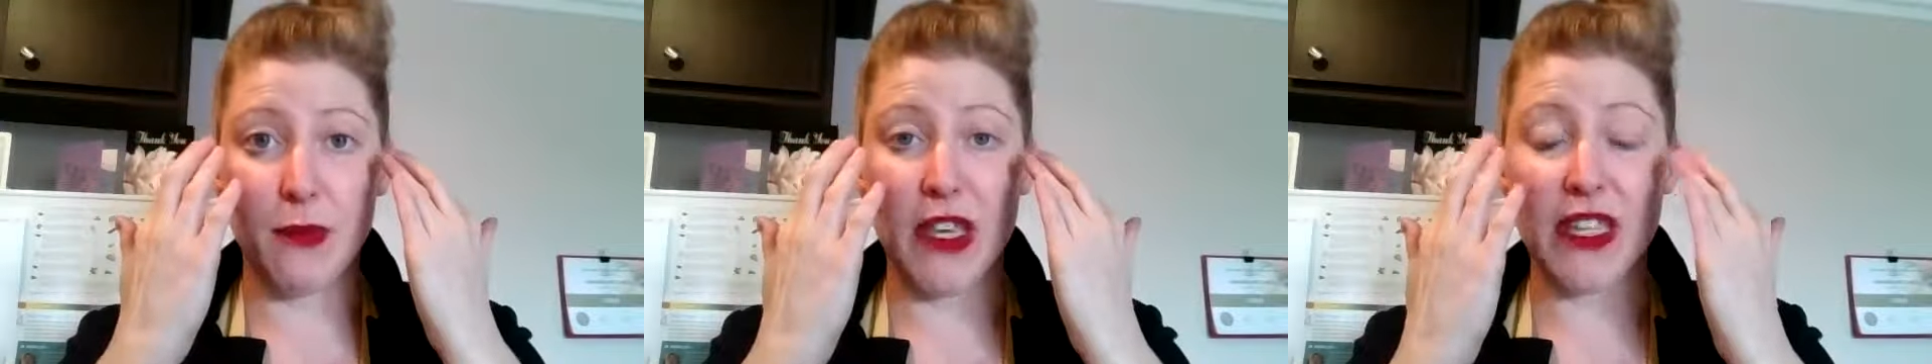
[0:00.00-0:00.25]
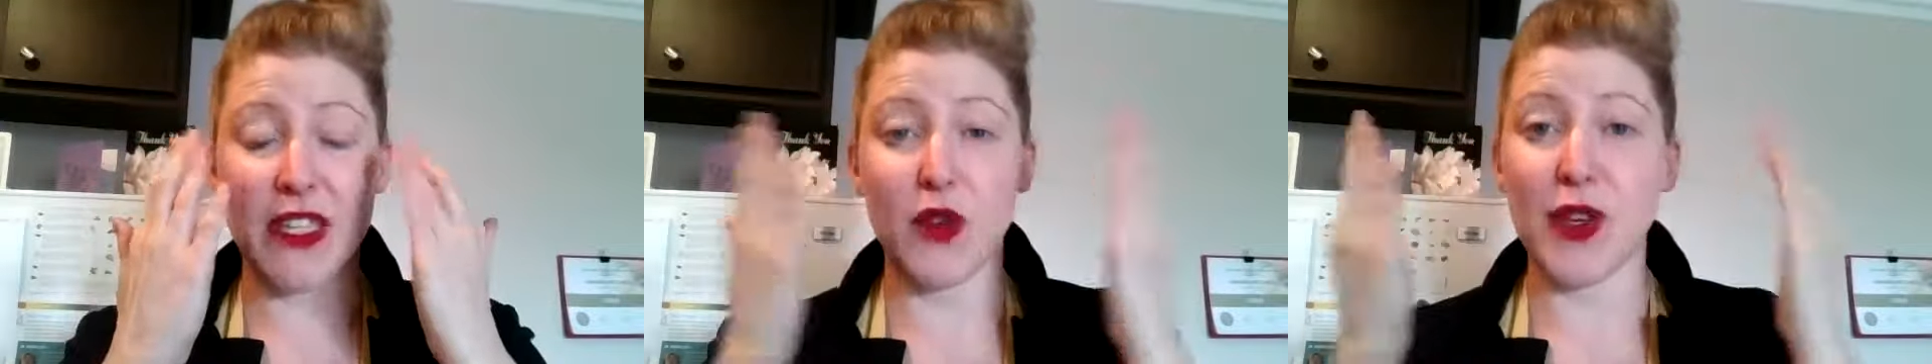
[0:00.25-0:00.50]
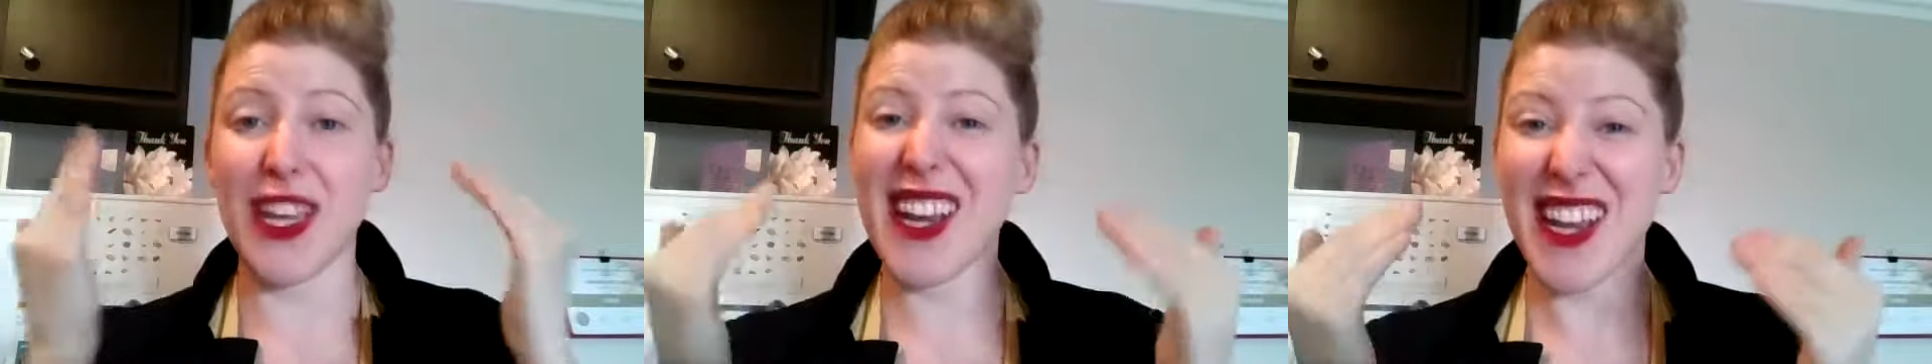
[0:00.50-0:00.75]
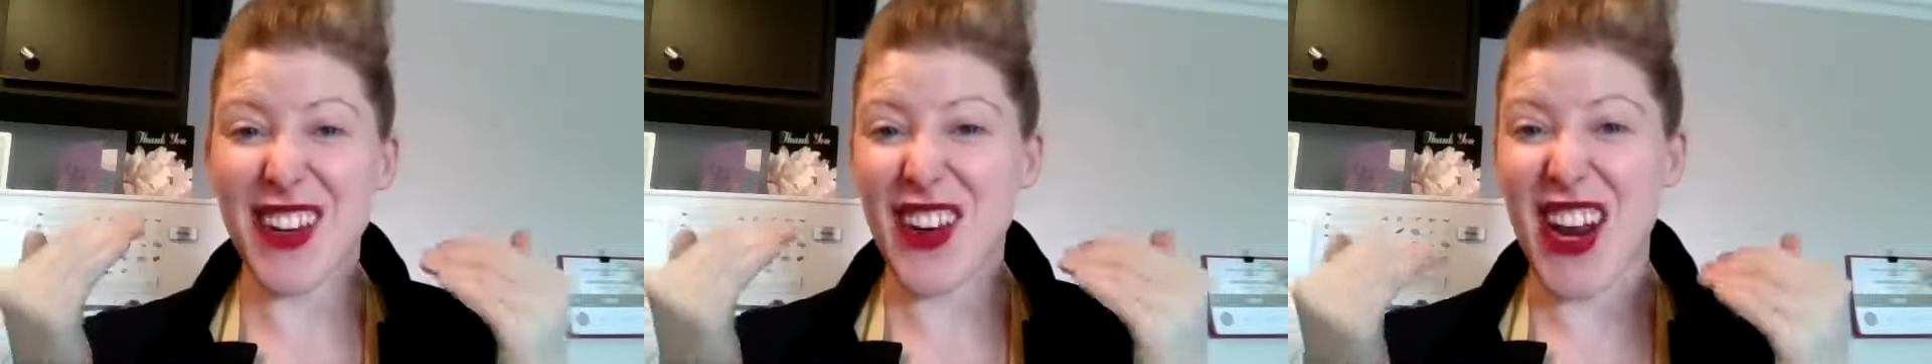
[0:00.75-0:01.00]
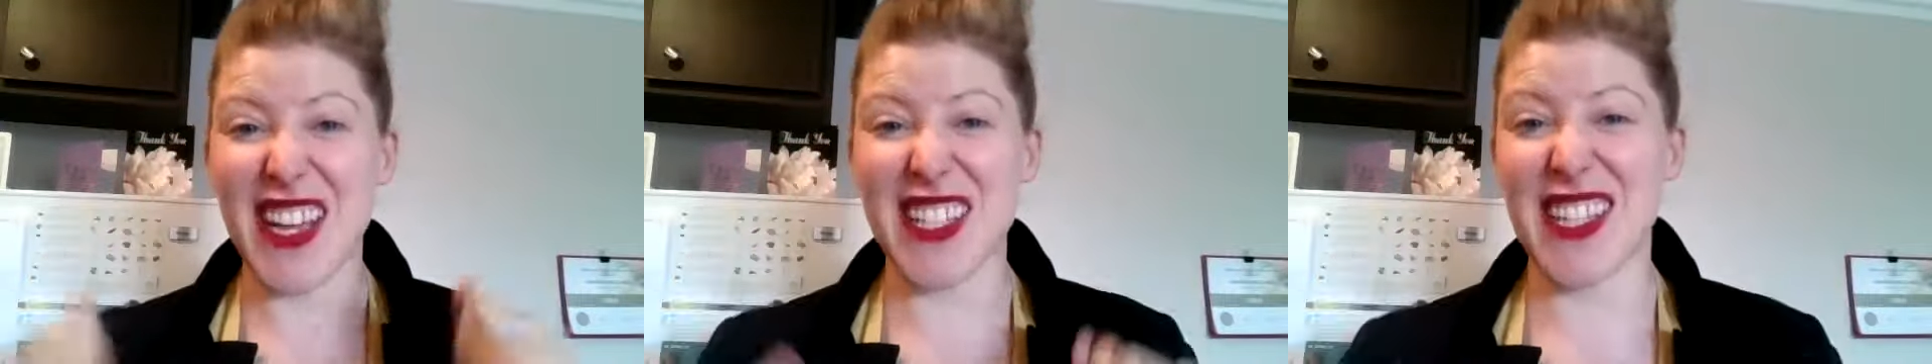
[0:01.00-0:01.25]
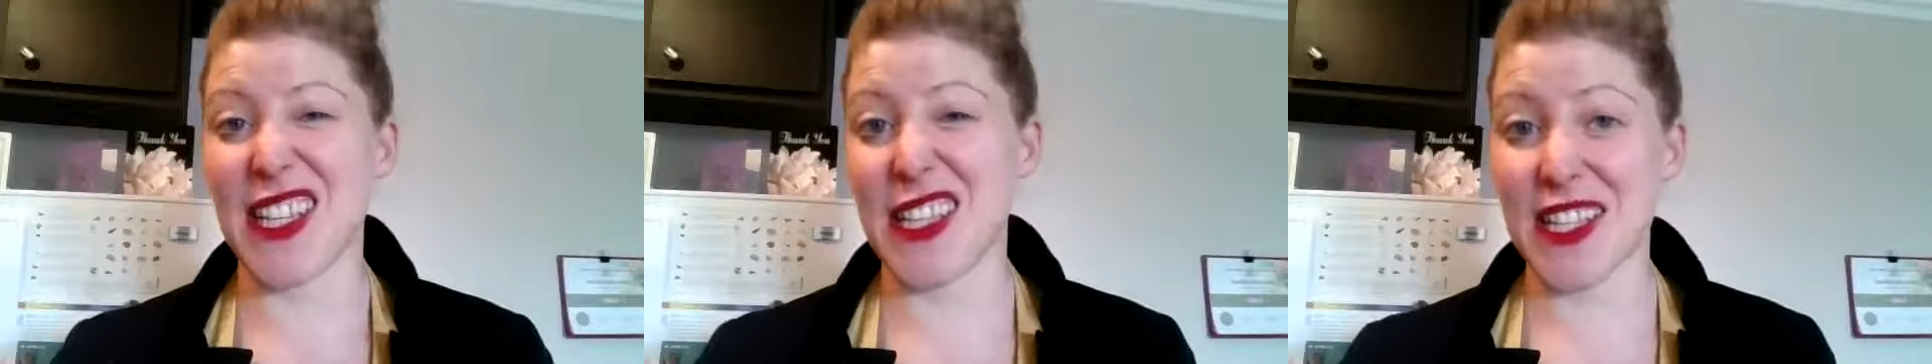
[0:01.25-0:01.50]
because if you get it in your eyes,
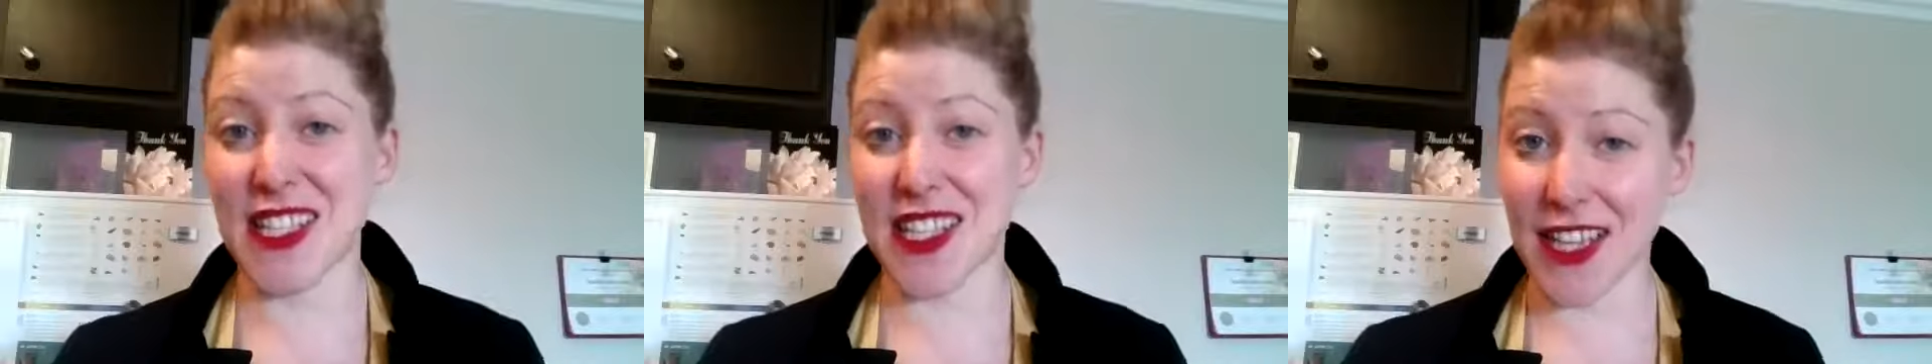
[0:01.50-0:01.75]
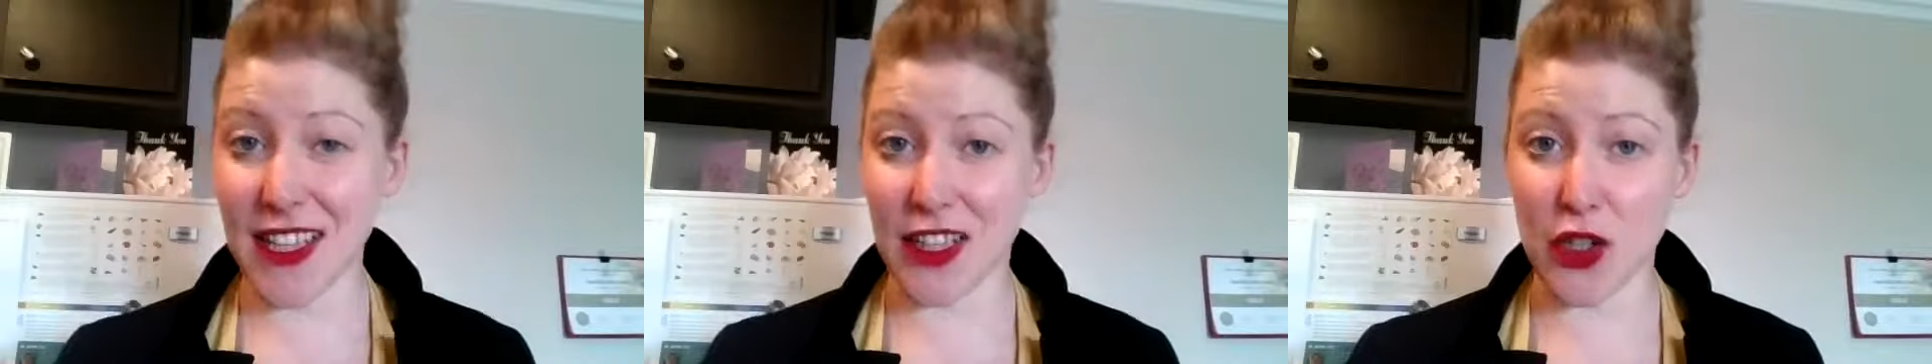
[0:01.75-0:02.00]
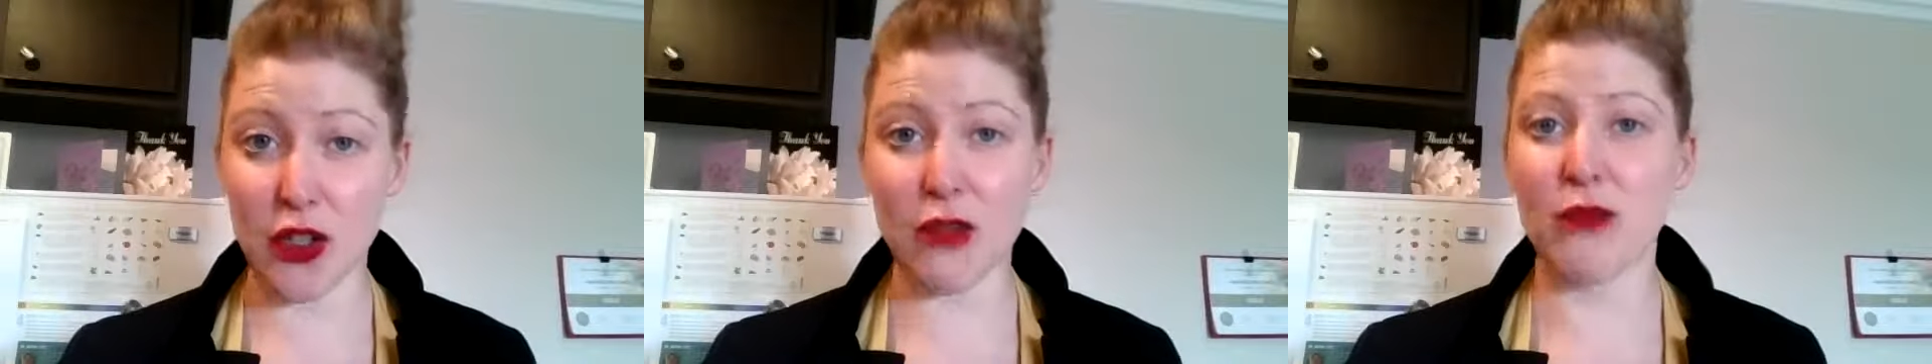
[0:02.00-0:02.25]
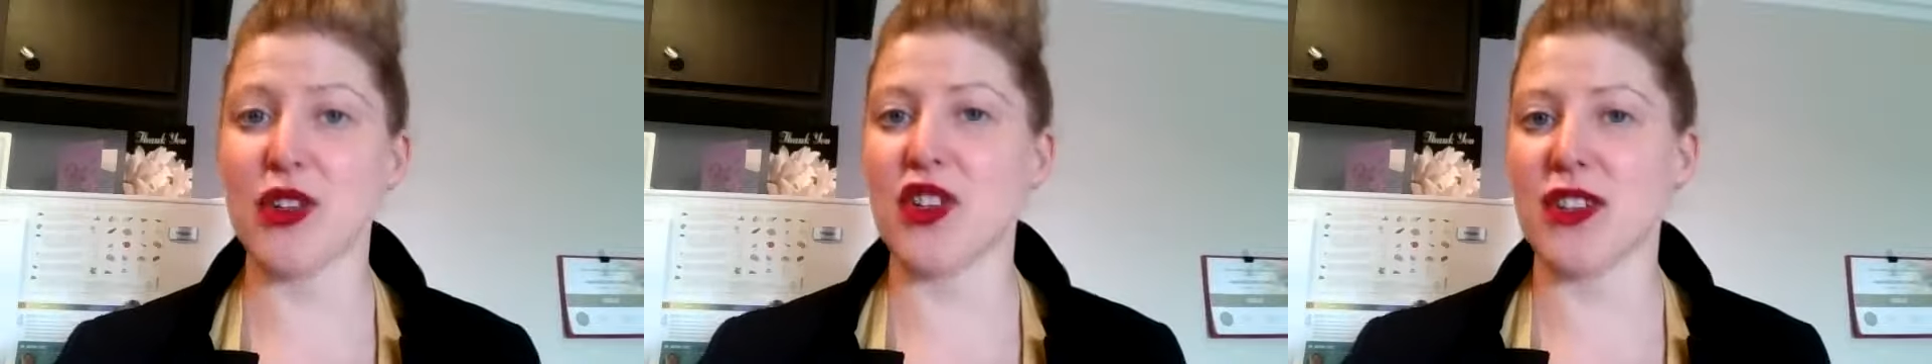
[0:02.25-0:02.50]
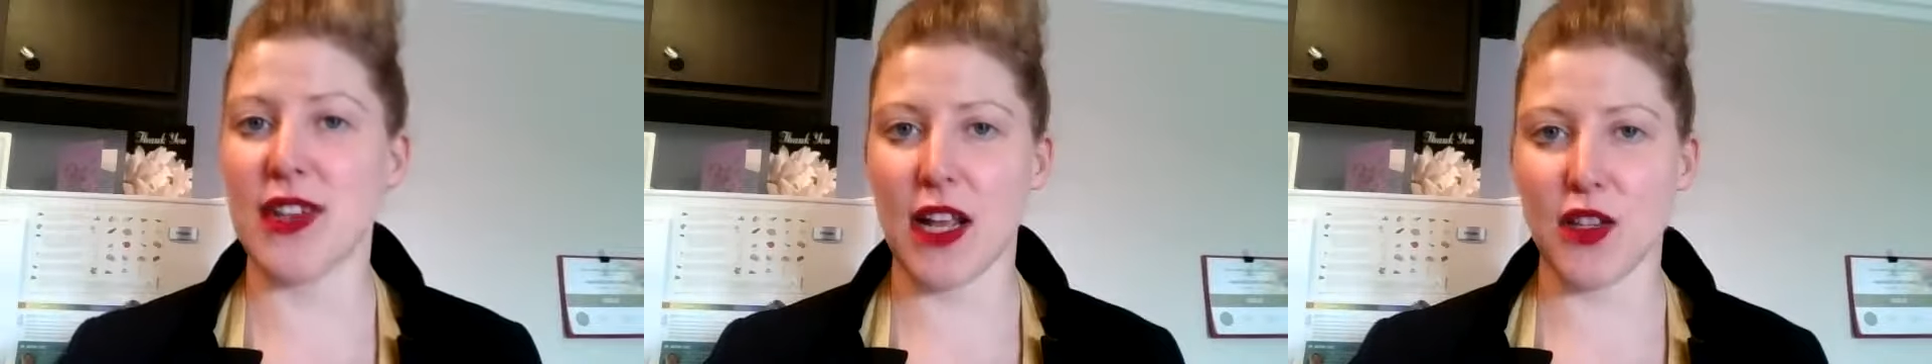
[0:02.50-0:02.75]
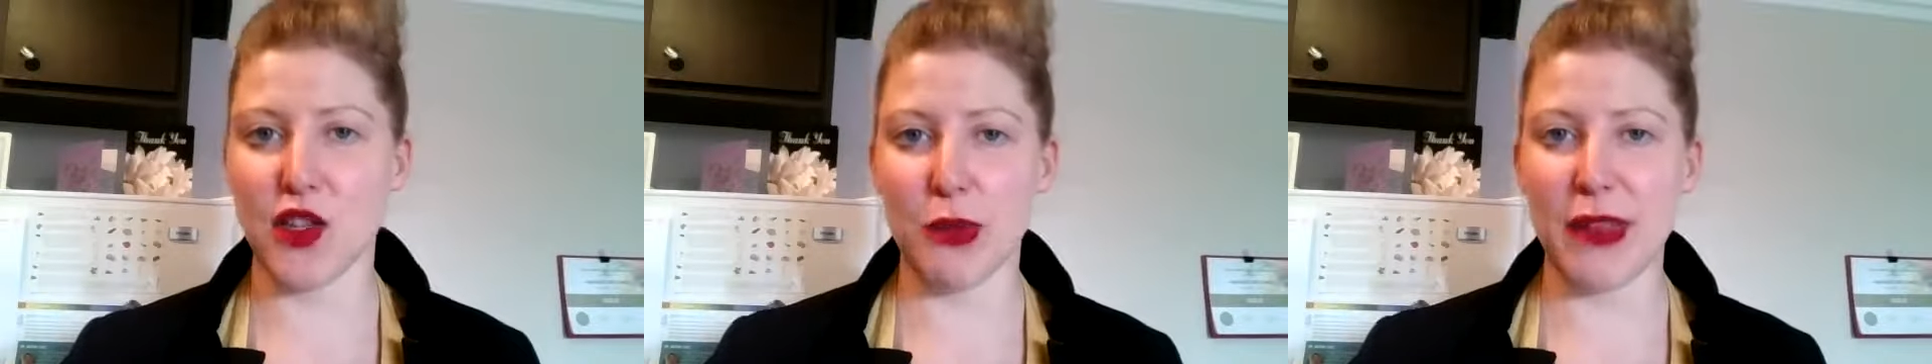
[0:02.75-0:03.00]
it can sting a little, which is not
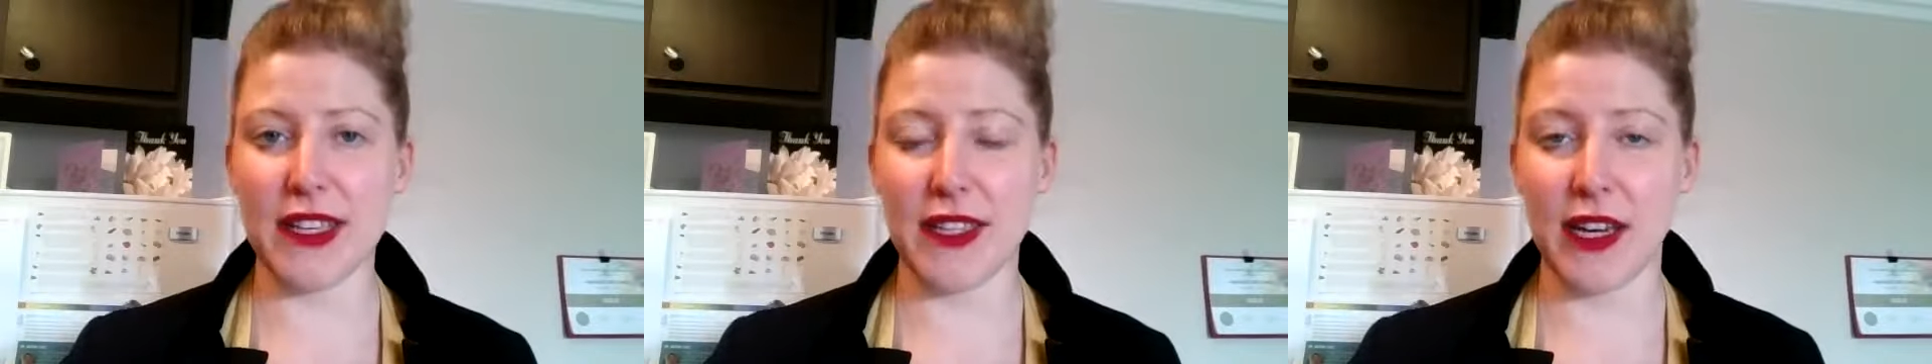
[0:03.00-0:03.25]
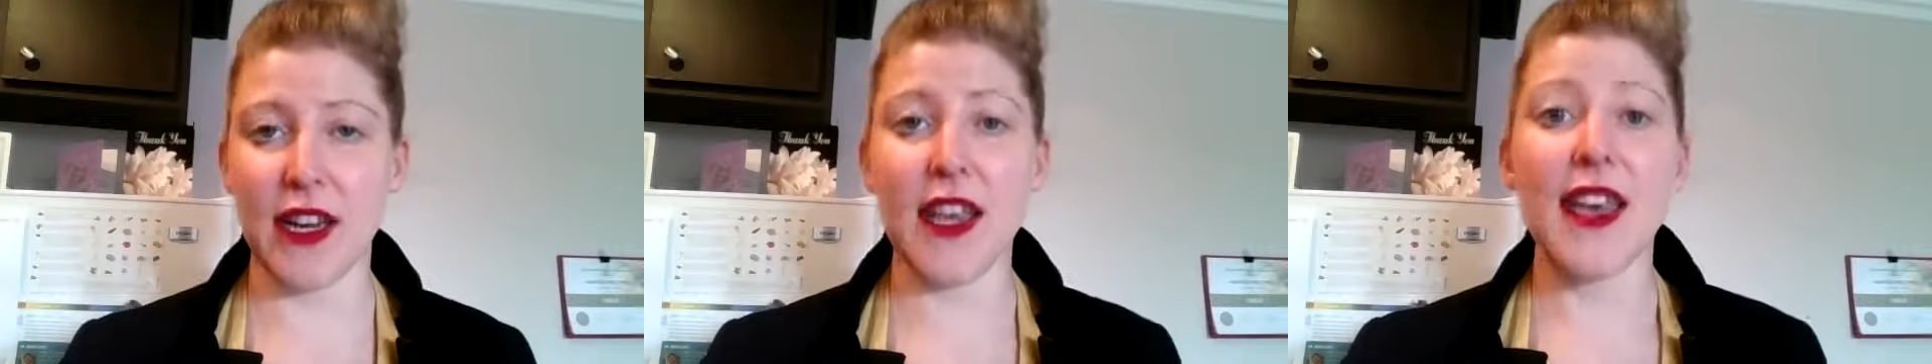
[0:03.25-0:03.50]
so pleasant.